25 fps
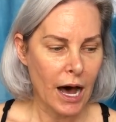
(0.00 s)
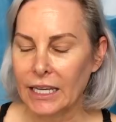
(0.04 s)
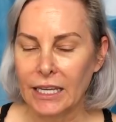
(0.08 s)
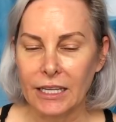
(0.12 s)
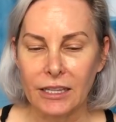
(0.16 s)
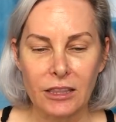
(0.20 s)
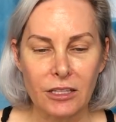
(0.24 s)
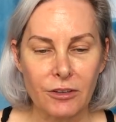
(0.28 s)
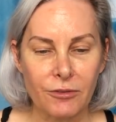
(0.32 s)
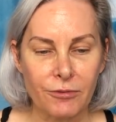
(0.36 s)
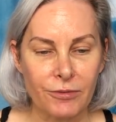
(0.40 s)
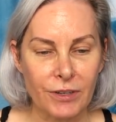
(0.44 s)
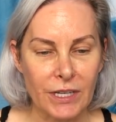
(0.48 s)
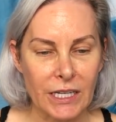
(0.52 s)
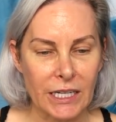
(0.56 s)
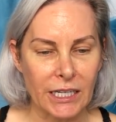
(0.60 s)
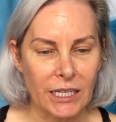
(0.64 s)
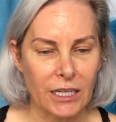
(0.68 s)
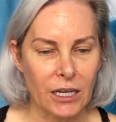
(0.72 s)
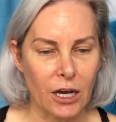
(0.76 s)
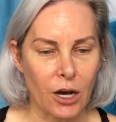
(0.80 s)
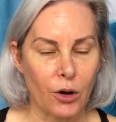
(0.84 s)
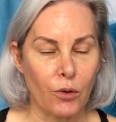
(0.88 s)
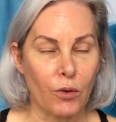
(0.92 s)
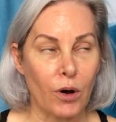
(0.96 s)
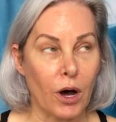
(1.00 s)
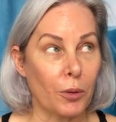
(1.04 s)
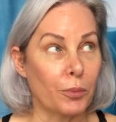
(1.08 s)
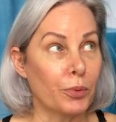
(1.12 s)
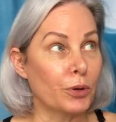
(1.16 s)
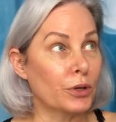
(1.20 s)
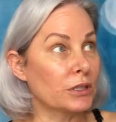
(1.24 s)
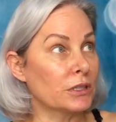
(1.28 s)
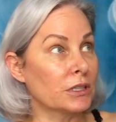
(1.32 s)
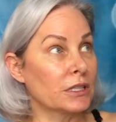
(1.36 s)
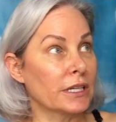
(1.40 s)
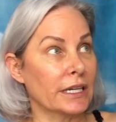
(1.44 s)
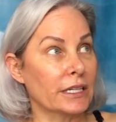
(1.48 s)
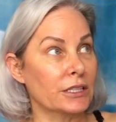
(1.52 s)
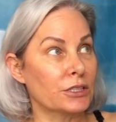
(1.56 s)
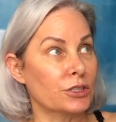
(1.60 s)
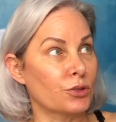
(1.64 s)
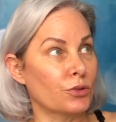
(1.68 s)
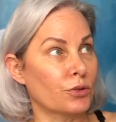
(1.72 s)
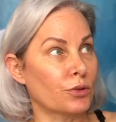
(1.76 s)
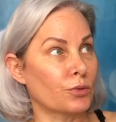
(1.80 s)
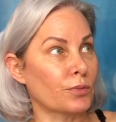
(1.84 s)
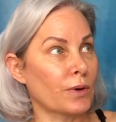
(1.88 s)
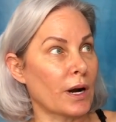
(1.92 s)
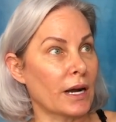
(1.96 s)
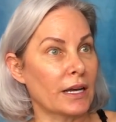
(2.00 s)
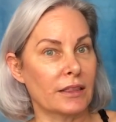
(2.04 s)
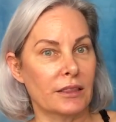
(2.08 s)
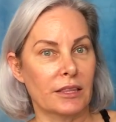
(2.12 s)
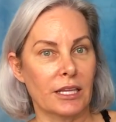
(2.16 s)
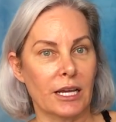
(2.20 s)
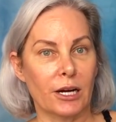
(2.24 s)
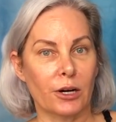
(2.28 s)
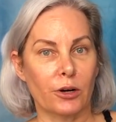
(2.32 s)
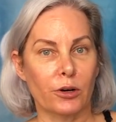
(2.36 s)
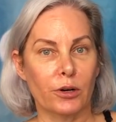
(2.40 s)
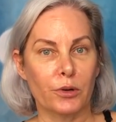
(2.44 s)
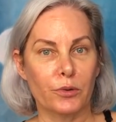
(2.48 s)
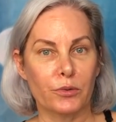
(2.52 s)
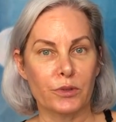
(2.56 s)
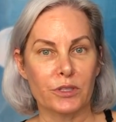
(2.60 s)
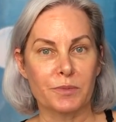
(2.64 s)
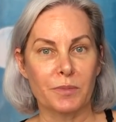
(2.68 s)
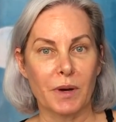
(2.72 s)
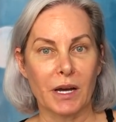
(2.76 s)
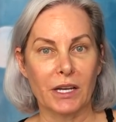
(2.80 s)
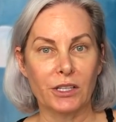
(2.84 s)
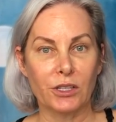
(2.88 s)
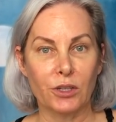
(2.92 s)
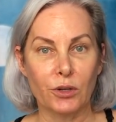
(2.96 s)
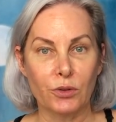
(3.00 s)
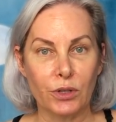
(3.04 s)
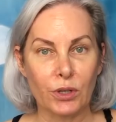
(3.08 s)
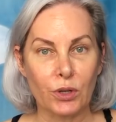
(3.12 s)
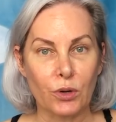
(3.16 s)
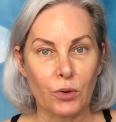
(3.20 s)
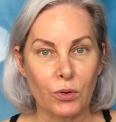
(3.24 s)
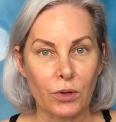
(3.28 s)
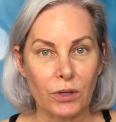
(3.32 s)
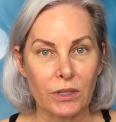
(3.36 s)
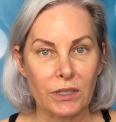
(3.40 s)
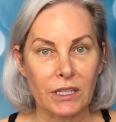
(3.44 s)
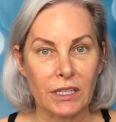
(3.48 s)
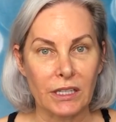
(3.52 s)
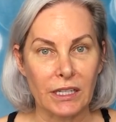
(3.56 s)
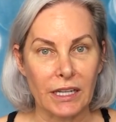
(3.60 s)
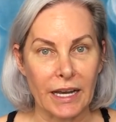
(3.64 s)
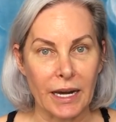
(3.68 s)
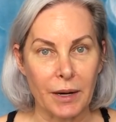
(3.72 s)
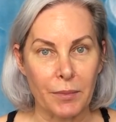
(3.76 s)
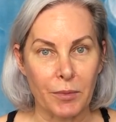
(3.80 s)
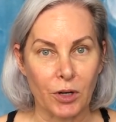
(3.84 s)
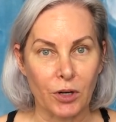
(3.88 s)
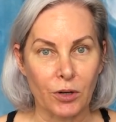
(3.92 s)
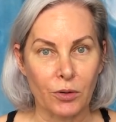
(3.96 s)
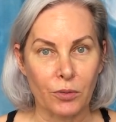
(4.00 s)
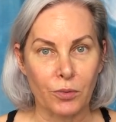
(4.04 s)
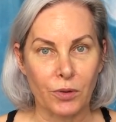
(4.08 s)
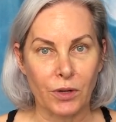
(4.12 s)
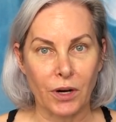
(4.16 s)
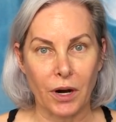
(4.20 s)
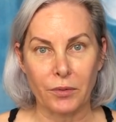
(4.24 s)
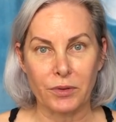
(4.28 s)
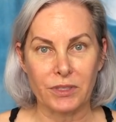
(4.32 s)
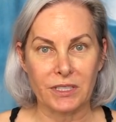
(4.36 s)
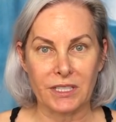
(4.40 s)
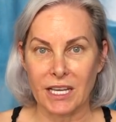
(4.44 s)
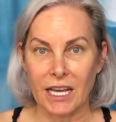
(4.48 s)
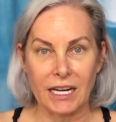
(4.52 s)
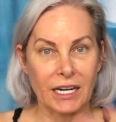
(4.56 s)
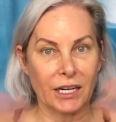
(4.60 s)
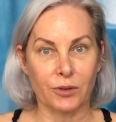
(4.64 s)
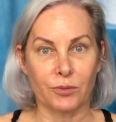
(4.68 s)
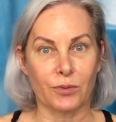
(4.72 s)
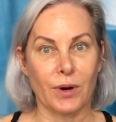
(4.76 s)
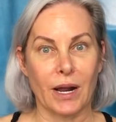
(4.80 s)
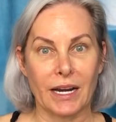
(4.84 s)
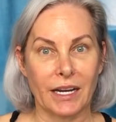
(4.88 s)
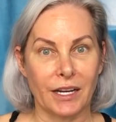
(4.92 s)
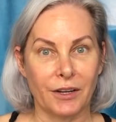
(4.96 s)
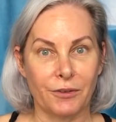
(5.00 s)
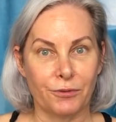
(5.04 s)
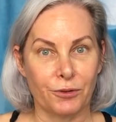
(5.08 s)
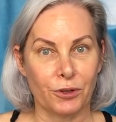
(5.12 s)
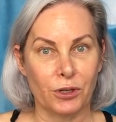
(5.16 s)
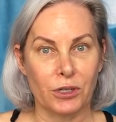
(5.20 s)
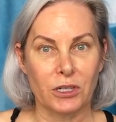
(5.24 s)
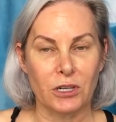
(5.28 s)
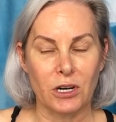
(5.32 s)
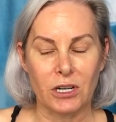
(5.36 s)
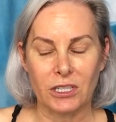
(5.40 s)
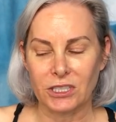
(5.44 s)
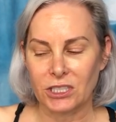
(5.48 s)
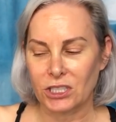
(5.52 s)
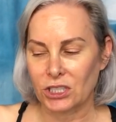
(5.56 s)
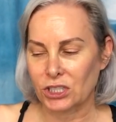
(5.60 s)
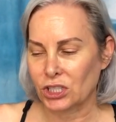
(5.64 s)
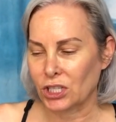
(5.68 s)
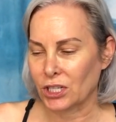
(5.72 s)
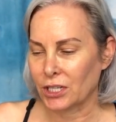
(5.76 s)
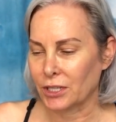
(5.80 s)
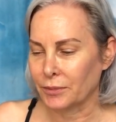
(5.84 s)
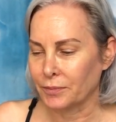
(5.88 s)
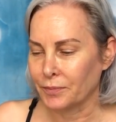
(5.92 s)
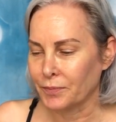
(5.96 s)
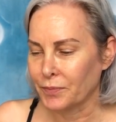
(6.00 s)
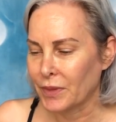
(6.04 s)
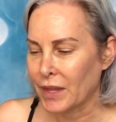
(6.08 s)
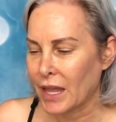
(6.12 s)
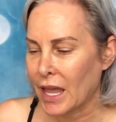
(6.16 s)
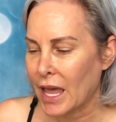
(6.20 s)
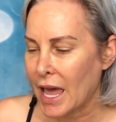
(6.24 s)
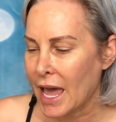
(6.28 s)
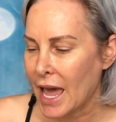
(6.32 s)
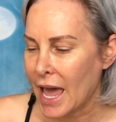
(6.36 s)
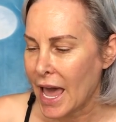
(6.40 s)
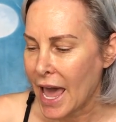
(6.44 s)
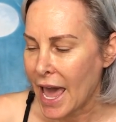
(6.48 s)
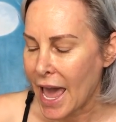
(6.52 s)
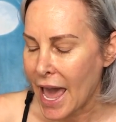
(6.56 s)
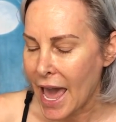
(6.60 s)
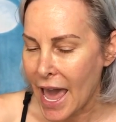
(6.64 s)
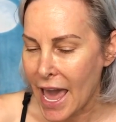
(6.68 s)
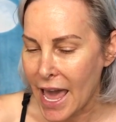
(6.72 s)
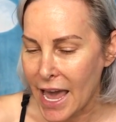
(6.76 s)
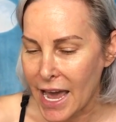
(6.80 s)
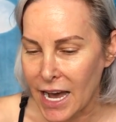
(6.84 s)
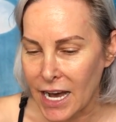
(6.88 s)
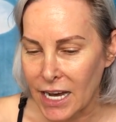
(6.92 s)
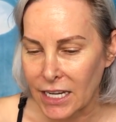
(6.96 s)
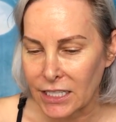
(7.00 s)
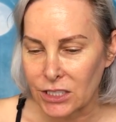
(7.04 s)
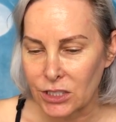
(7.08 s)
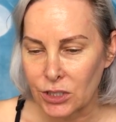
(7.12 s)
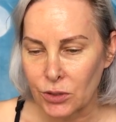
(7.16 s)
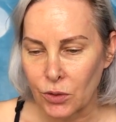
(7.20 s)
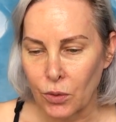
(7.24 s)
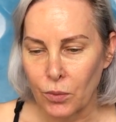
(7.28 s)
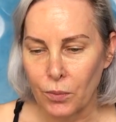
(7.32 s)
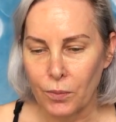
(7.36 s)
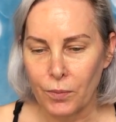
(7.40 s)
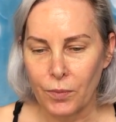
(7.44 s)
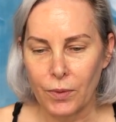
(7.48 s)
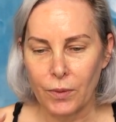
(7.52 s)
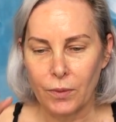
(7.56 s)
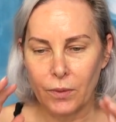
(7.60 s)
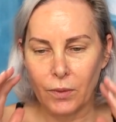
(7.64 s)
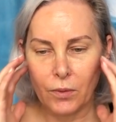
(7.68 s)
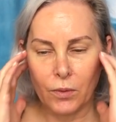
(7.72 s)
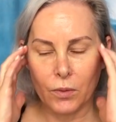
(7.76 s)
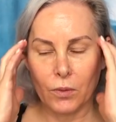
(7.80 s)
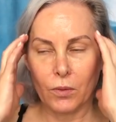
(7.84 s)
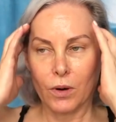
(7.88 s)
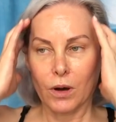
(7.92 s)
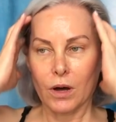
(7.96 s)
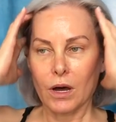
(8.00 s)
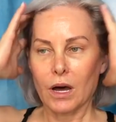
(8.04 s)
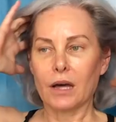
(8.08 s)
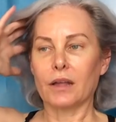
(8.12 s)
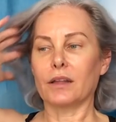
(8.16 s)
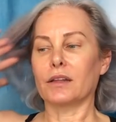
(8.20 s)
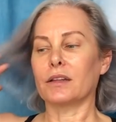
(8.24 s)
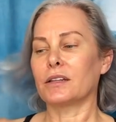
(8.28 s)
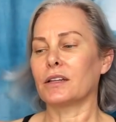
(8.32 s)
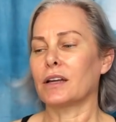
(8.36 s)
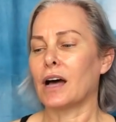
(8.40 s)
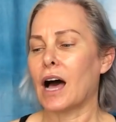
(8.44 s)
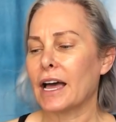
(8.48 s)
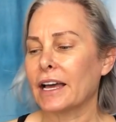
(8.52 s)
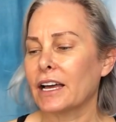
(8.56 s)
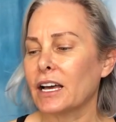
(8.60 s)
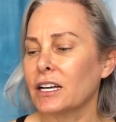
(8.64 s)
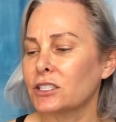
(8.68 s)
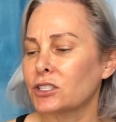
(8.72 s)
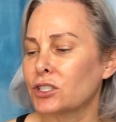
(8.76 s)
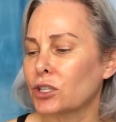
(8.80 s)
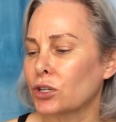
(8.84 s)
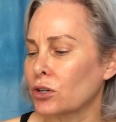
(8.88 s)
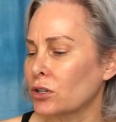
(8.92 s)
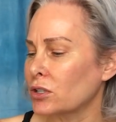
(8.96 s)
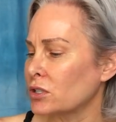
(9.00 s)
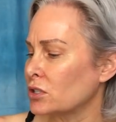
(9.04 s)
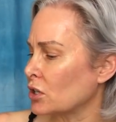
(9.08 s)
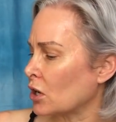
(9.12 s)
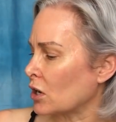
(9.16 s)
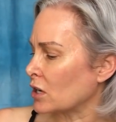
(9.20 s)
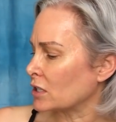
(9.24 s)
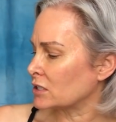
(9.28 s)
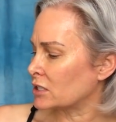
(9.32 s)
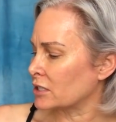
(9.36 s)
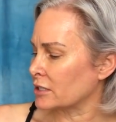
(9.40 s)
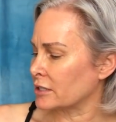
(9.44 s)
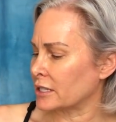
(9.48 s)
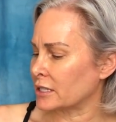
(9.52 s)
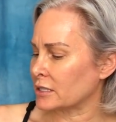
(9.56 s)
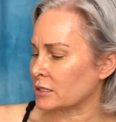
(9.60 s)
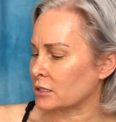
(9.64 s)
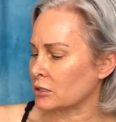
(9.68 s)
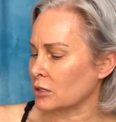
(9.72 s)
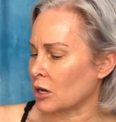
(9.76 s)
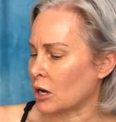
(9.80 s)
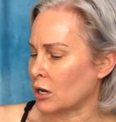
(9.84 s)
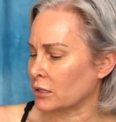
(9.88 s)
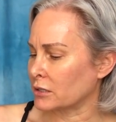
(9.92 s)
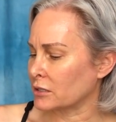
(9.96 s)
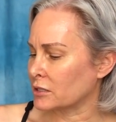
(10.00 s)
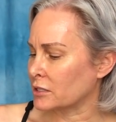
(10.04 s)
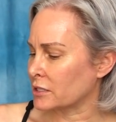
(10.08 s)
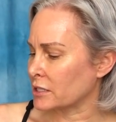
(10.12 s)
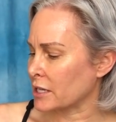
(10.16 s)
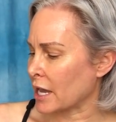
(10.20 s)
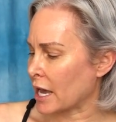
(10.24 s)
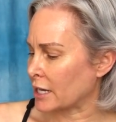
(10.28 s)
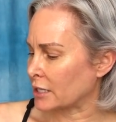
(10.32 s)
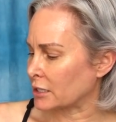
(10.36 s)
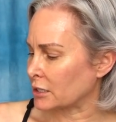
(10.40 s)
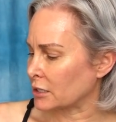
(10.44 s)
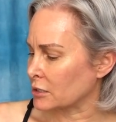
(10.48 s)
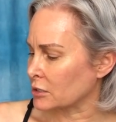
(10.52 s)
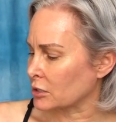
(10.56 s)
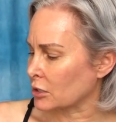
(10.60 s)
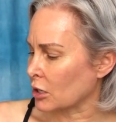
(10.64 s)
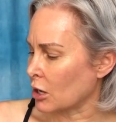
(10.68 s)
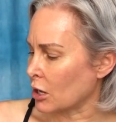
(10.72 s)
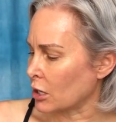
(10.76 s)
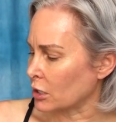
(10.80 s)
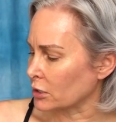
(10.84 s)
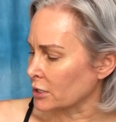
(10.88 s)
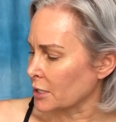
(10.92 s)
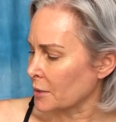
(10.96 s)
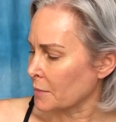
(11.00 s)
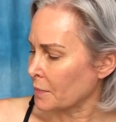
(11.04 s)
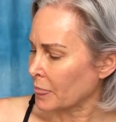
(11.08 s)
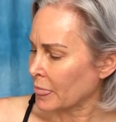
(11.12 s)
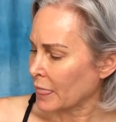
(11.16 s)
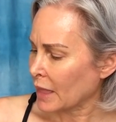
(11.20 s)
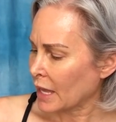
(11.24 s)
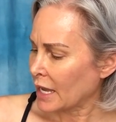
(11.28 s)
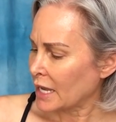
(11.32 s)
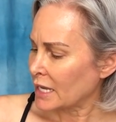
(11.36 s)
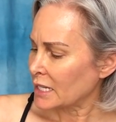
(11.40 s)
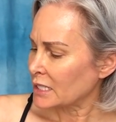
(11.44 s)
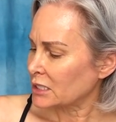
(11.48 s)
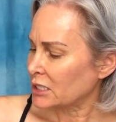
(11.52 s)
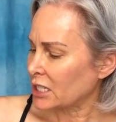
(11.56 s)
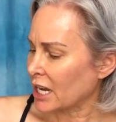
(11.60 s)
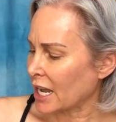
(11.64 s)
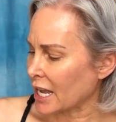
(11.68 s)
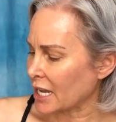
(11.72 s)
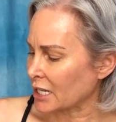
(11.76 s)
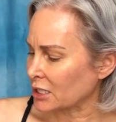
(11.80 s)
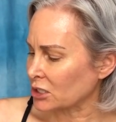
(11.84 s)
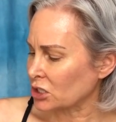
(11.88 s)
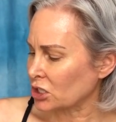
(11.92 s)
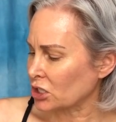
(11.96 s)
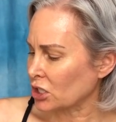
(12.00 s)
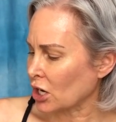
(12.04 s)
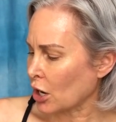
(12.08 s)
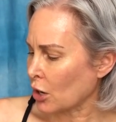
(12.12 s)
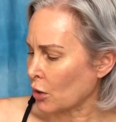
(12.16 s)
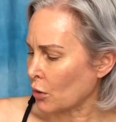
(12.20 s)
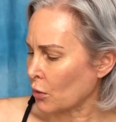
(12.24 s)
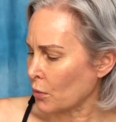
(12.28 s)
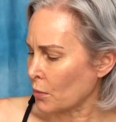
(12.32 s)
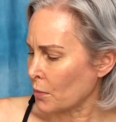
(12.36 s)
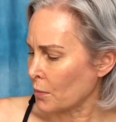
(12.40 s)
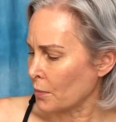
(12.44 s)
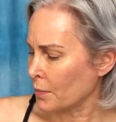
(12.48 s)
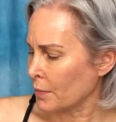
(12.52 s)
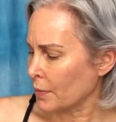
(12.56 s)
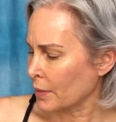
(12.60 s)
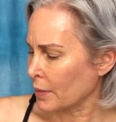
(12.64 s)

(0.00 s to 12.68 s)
In the video, I'll put a link to it right there. It was my unicorn glamour, where I was getting ready for an audition. And I got turned on to this on set. It's called Tancho.